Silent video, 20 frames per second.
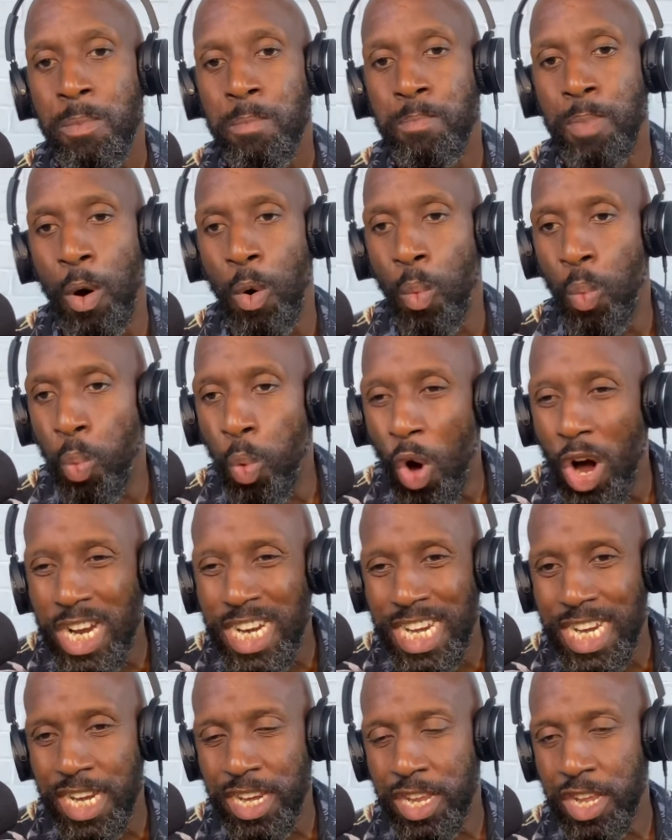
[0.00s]
But
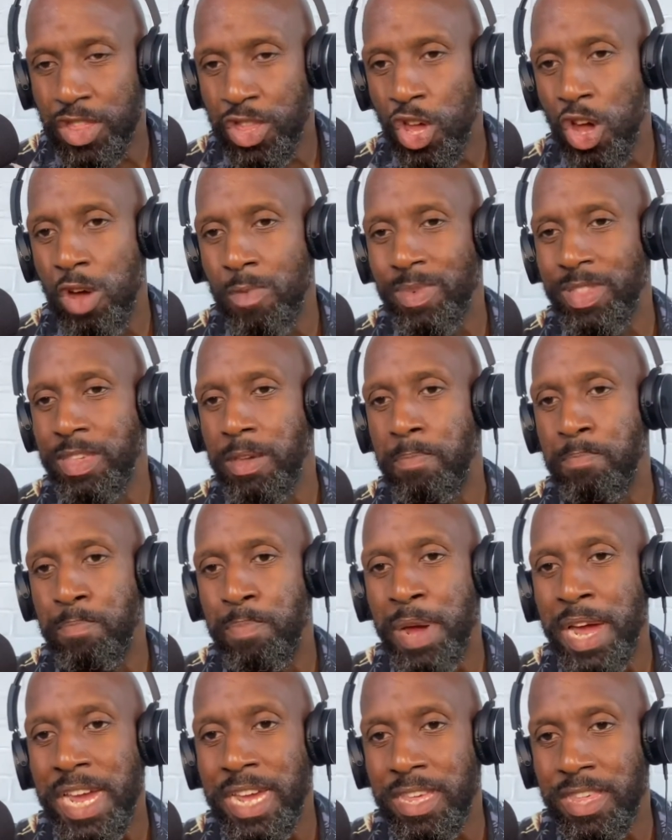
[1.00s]
what determines a
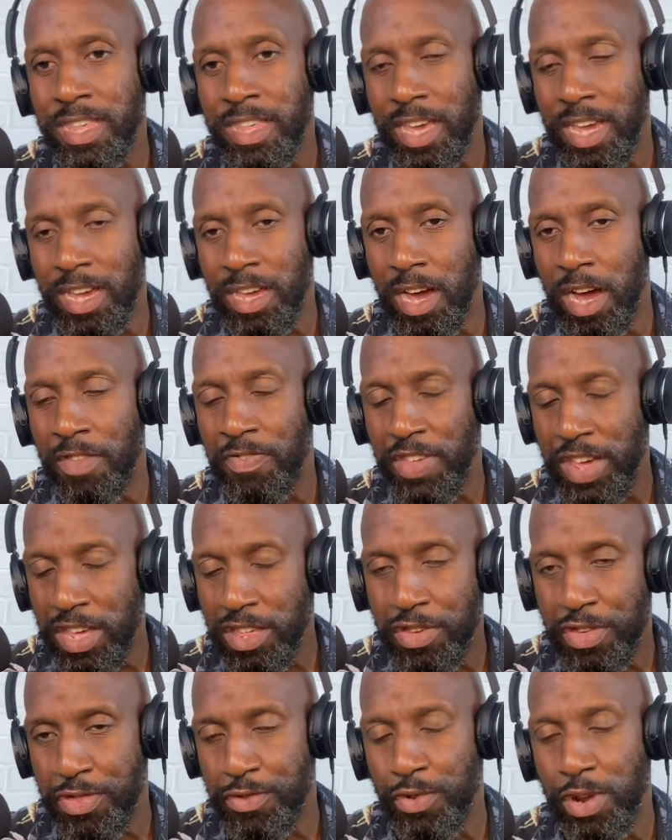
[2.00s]
piece are
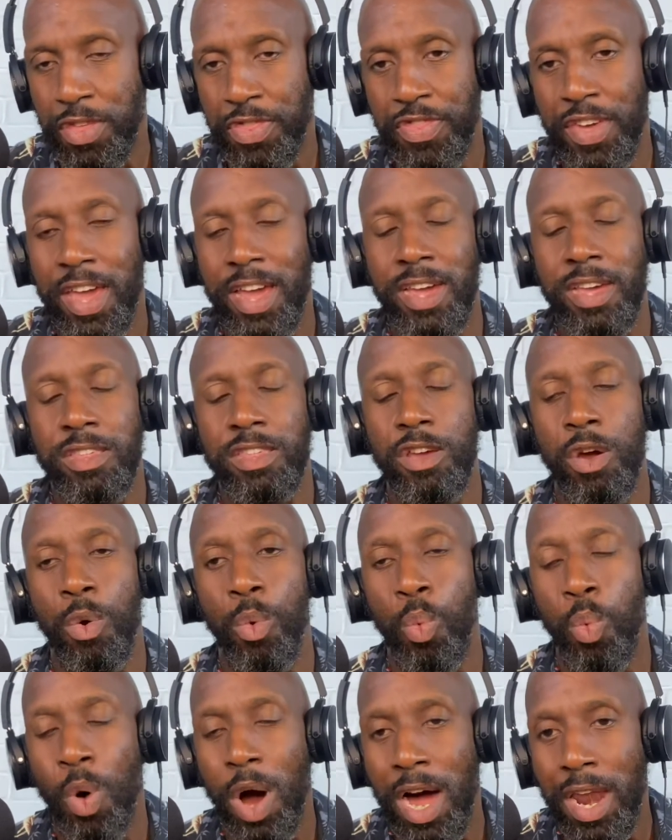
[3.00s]
these three things. So
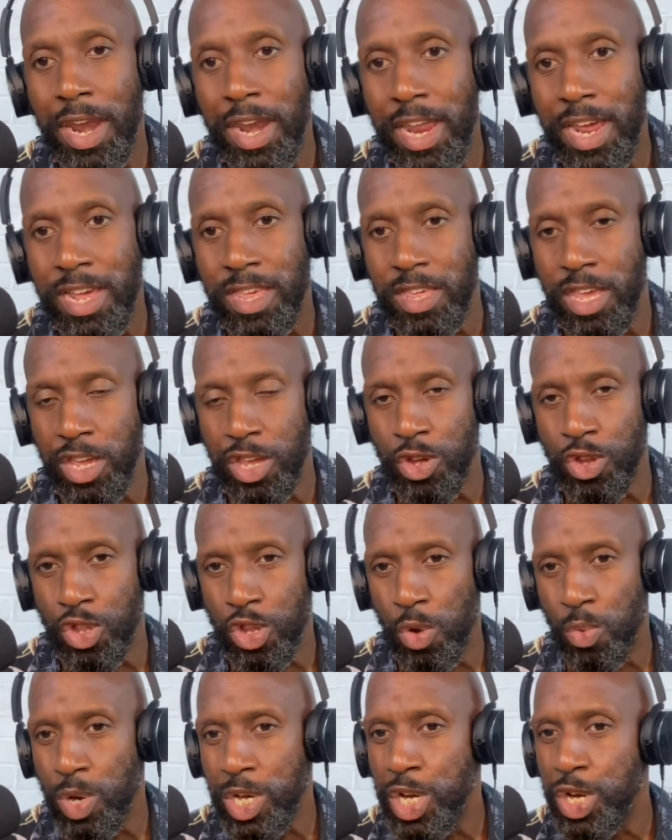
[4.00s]
one is that you
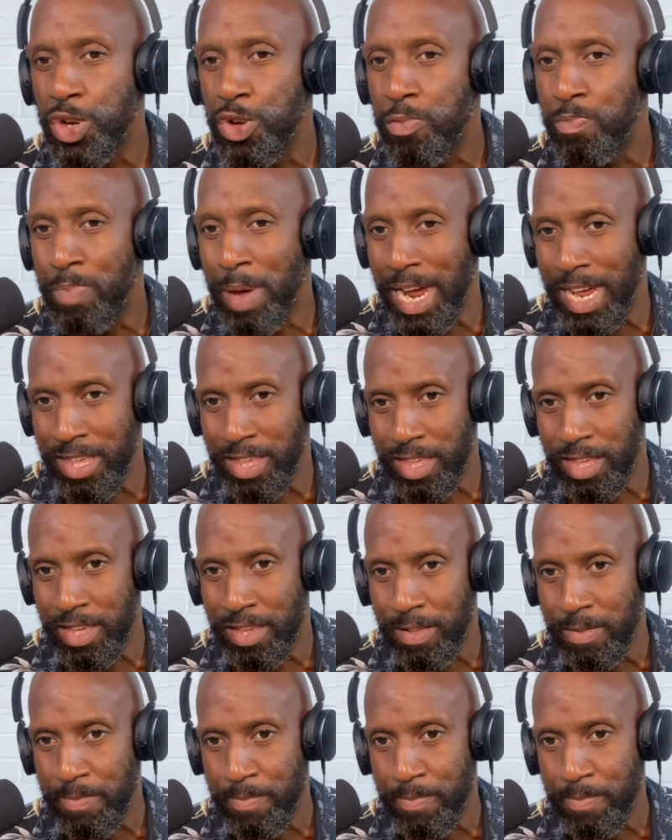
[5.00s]
do what you do best.